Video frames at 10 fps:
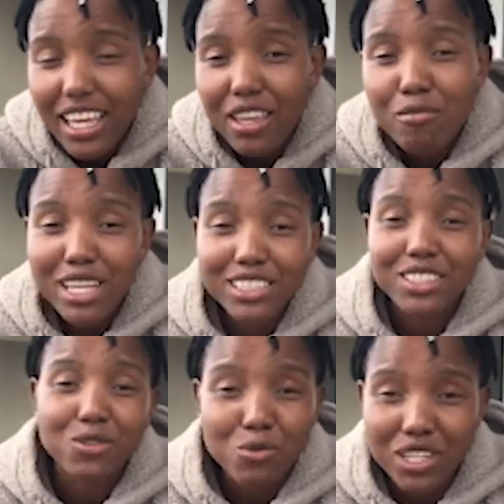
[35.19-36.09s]

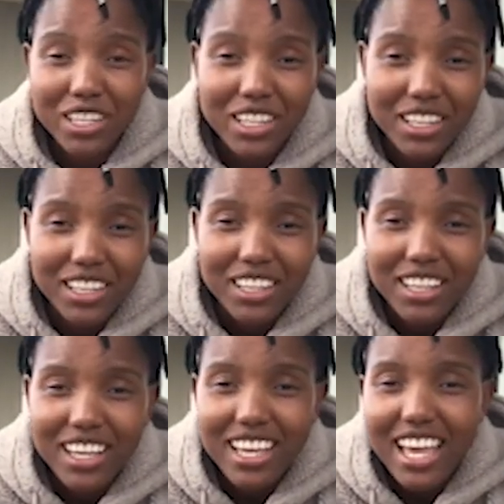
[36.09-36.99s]
Imagine winning
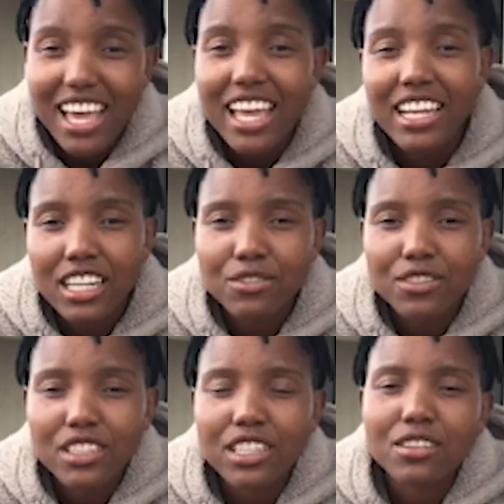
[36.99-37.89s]
and
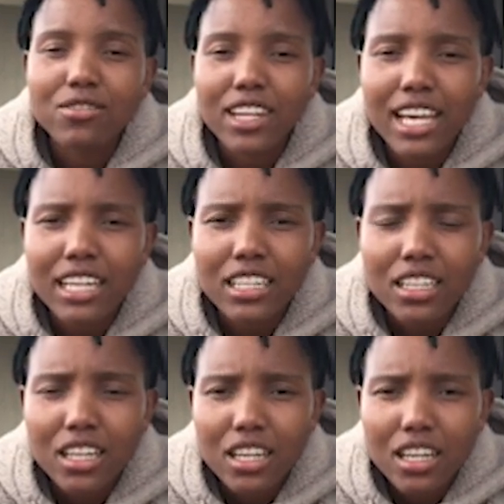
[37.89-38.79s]
lifting the flag
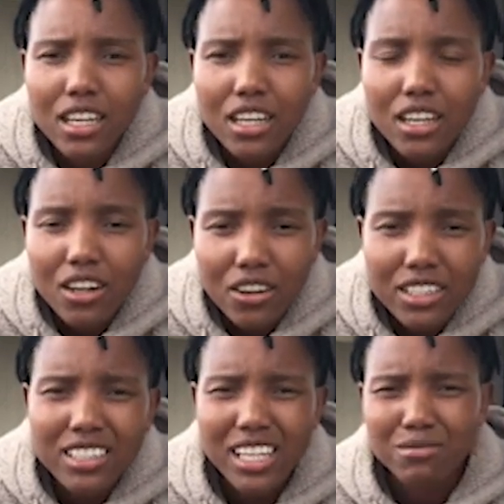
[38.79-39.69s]
on
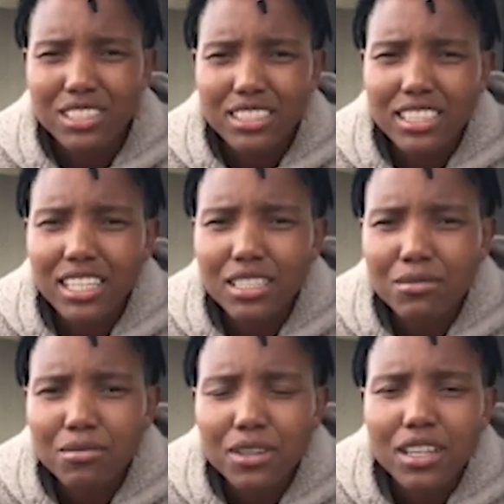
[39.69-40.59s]
an empty stadium.